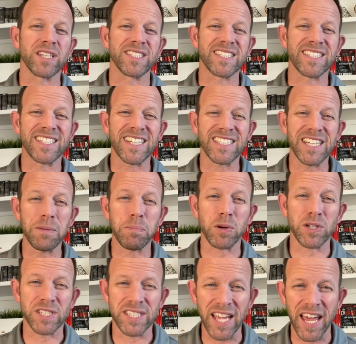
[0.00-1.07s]

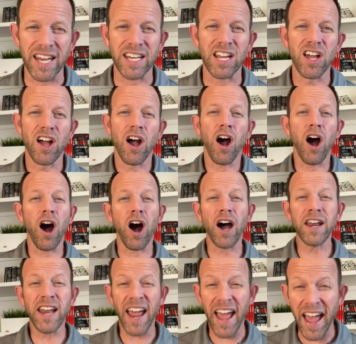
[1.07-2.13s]
60%
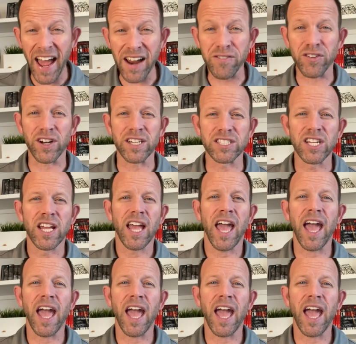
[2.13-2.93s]
on average,